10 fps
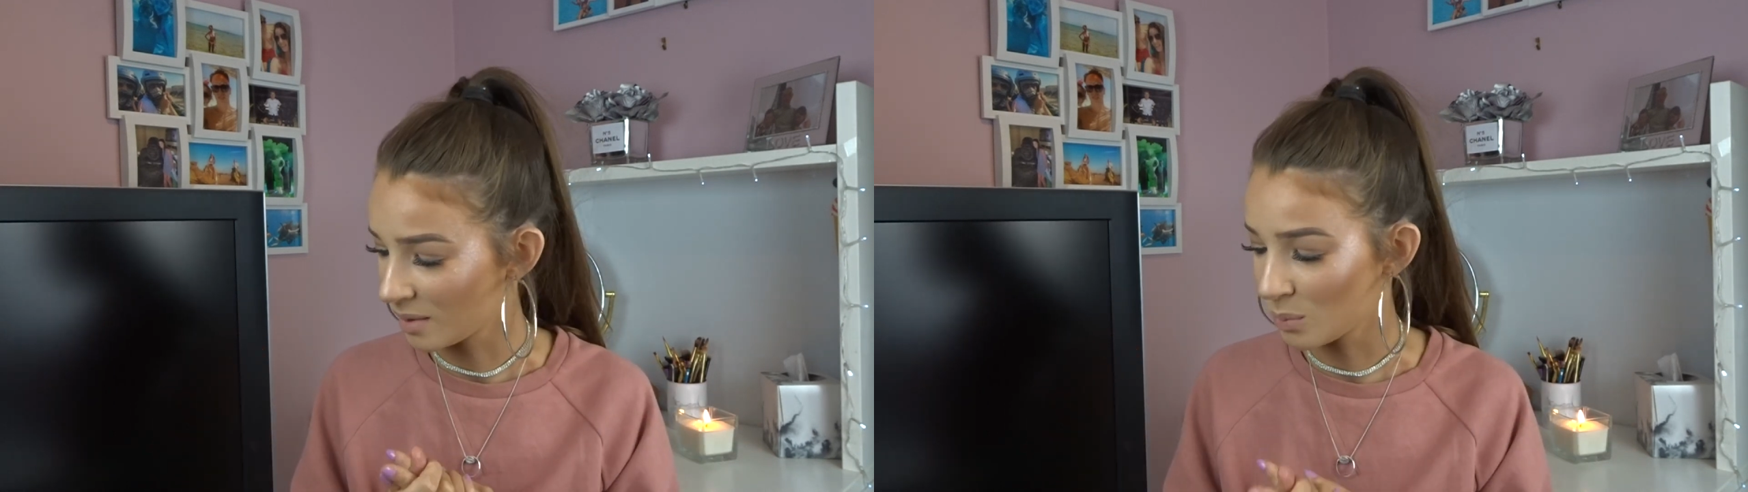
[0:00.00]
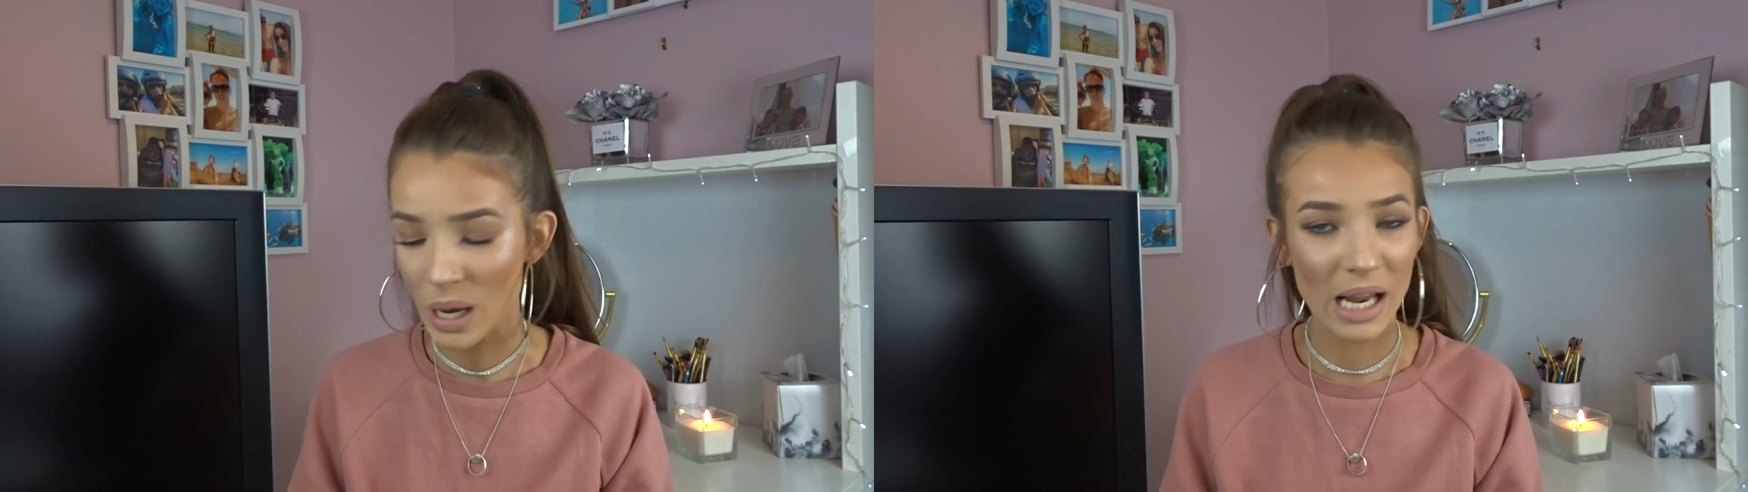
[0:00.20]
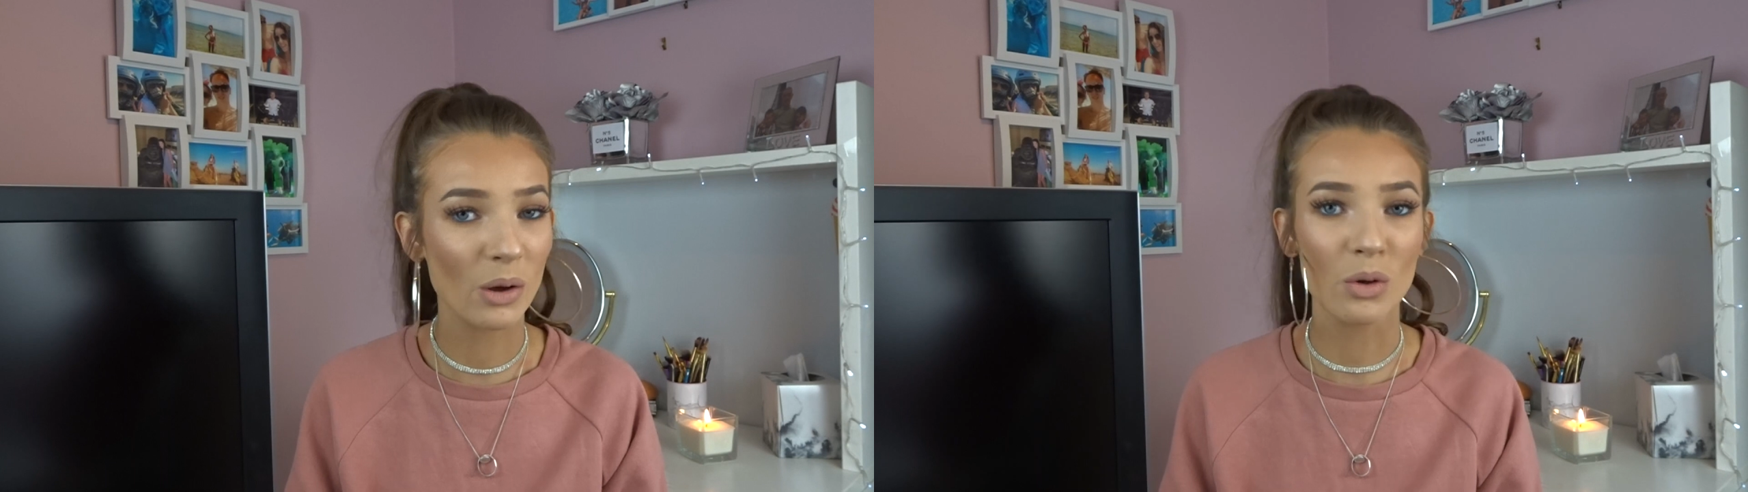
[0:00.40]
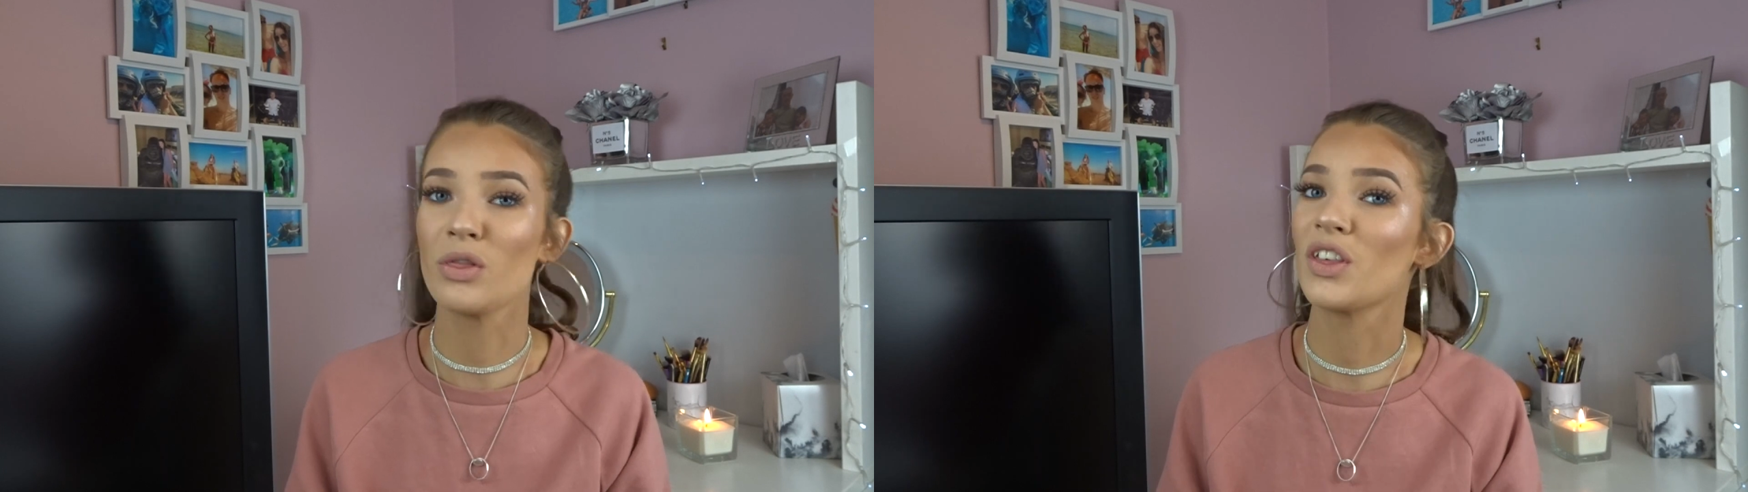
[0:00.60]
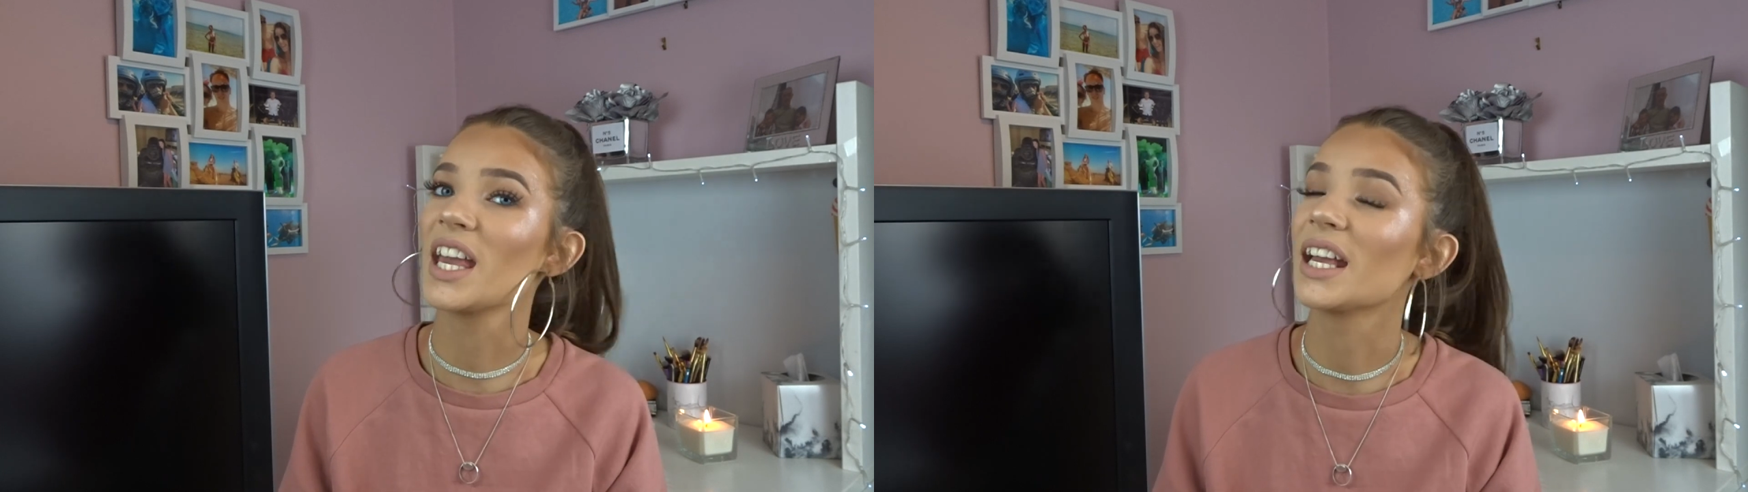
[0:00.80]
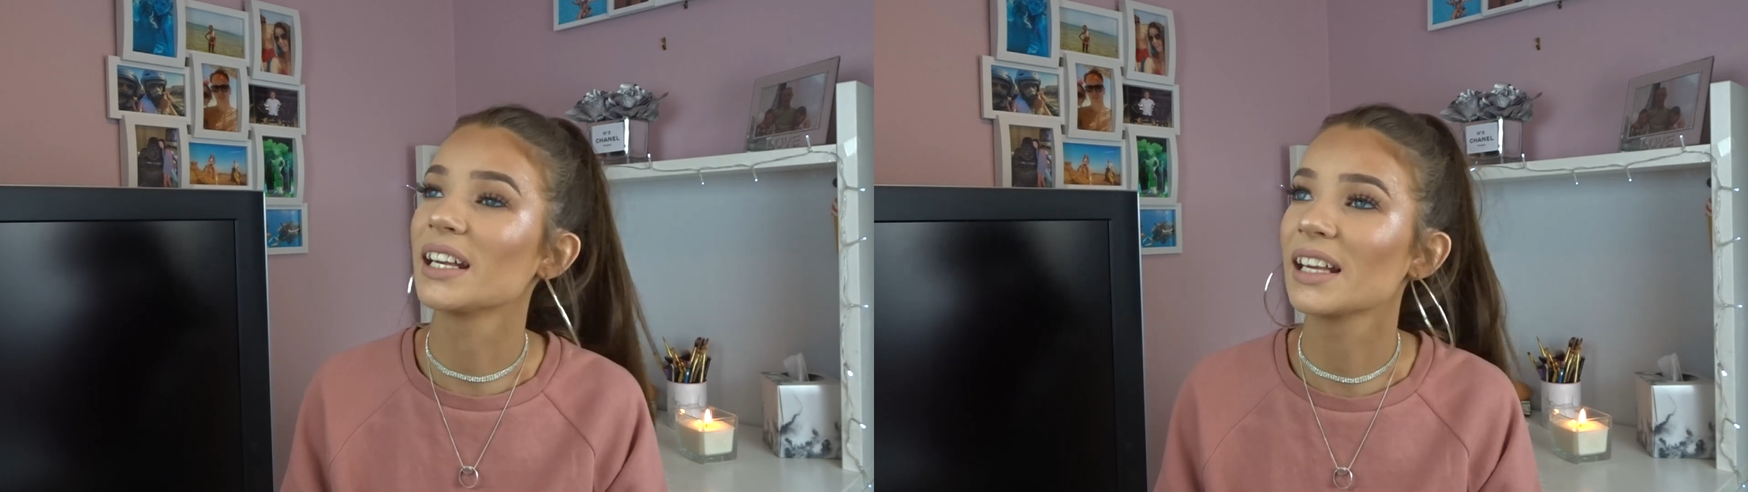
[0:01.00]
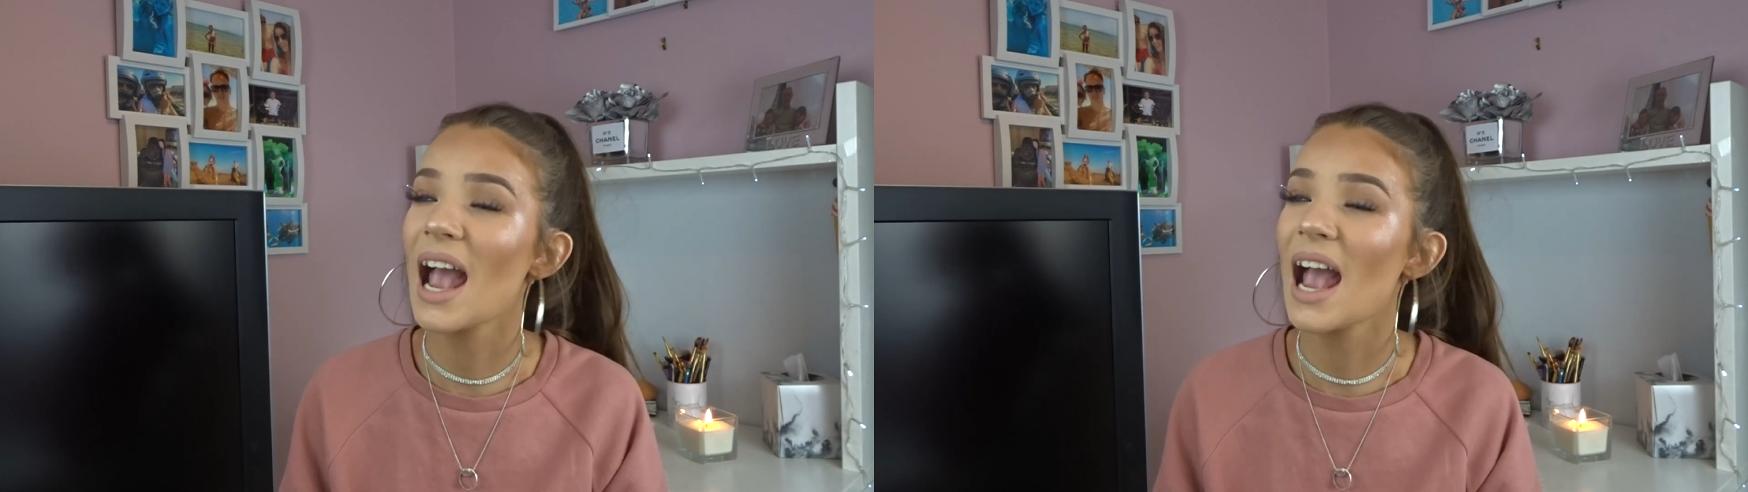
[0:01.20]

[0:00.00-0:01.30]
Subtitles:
Pretty Little Thing,